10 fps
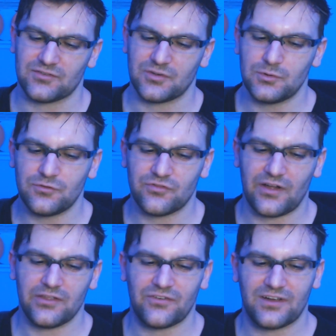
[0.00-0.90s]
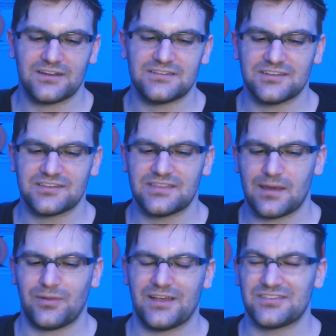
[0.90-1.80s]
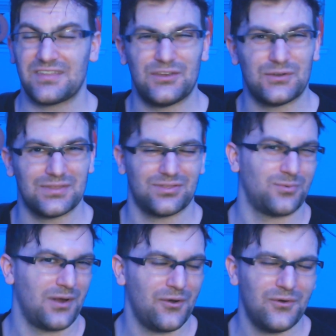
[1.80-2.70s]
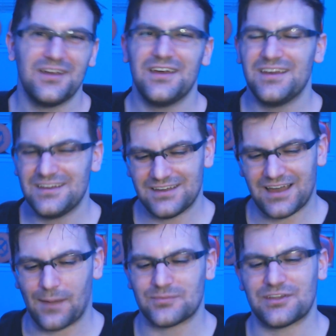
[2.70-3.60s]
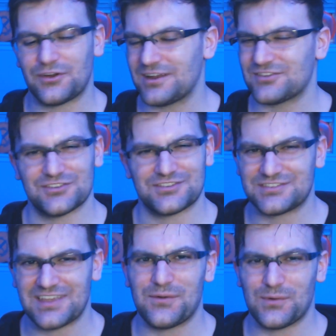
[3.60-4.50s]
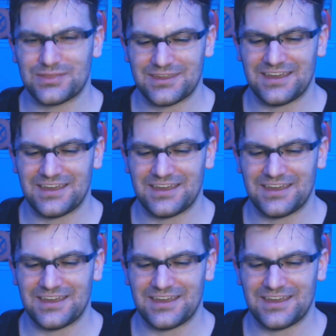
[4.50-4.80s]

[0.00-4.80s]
So when you finally find a disc in that plastic that you can throw, I'm serious, just stay with it.